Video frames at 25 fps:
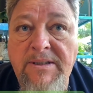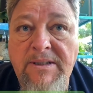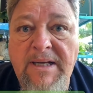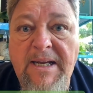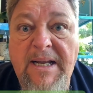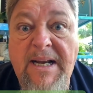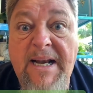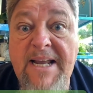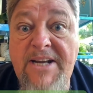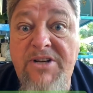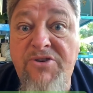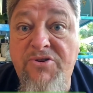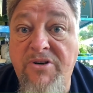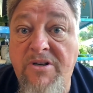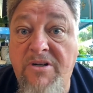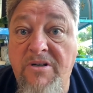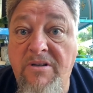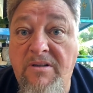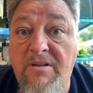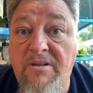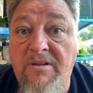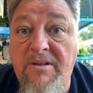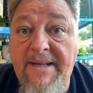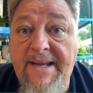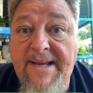
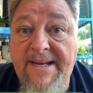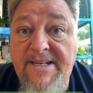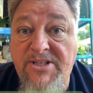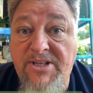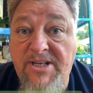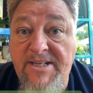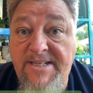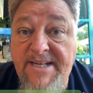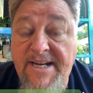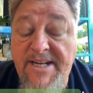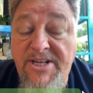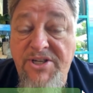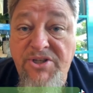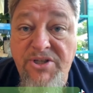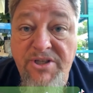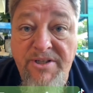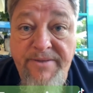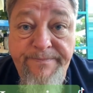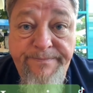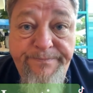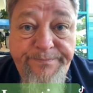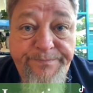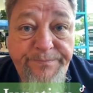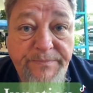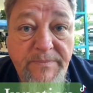electrical excitation
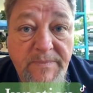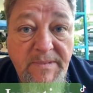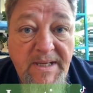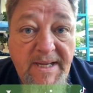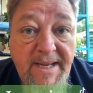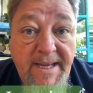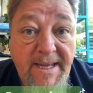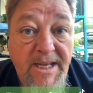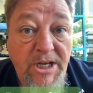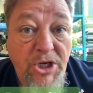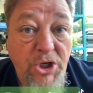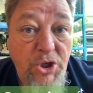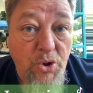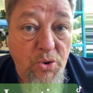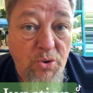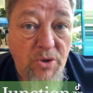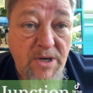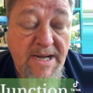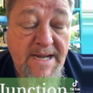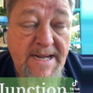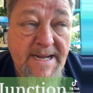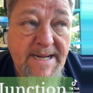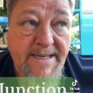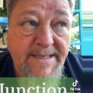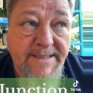in your
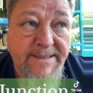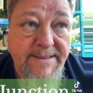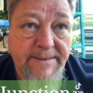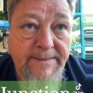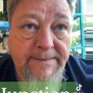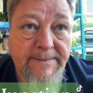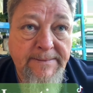heart.